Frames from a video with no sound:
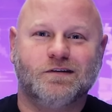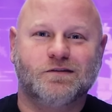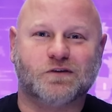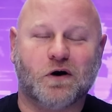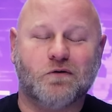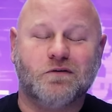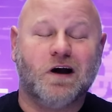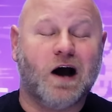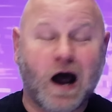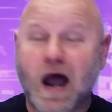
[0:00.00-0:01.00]
So
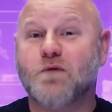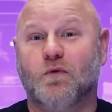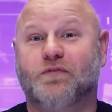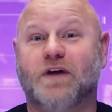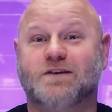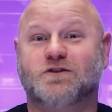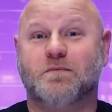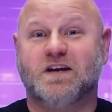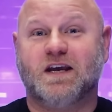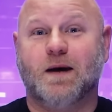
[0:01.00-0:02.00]
I will thank
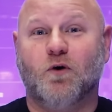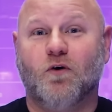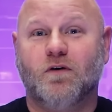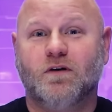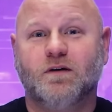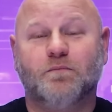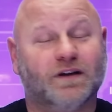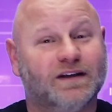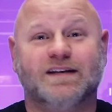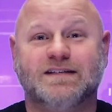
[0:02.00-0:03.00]
Jimmy Kimmel,
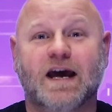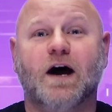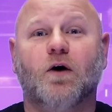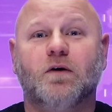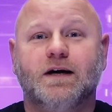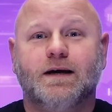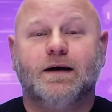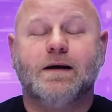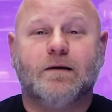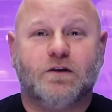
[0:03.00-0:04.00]
but Lindell,
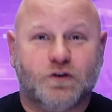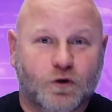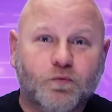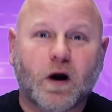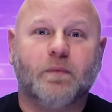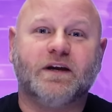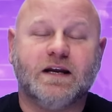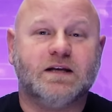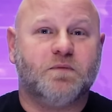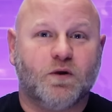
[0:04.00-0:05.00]
you probably
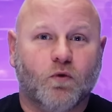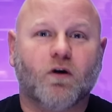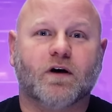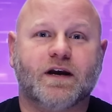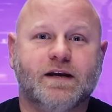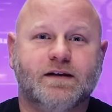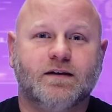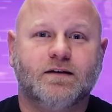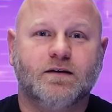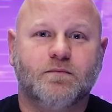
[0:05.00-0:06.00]
need to be worried
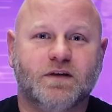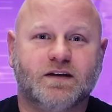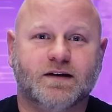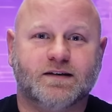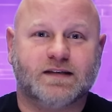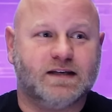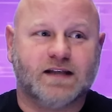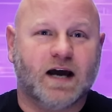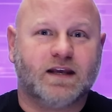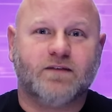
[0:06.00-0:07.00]
because he's
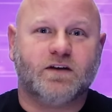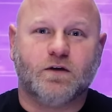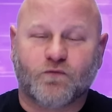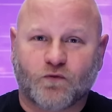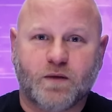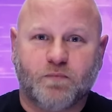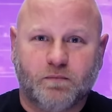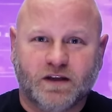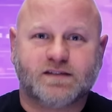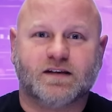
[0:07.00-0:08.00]
not giving you free
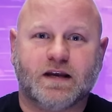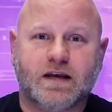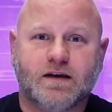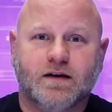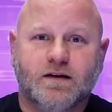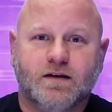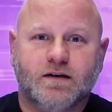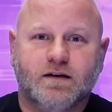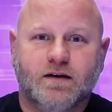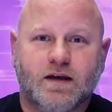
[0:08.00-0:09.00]
publicity.
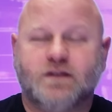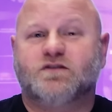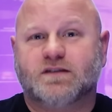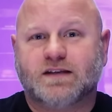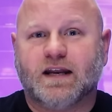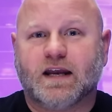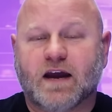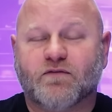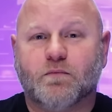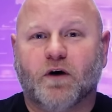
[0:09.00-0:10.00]
He's just getting
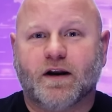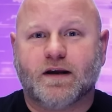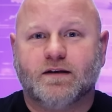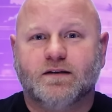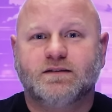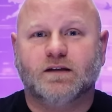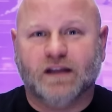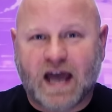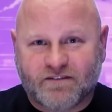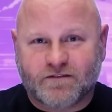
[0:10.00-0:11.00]
everybody to
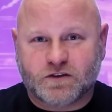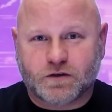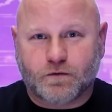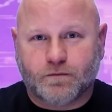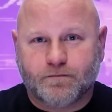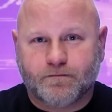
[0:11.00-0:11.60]
laugh at you.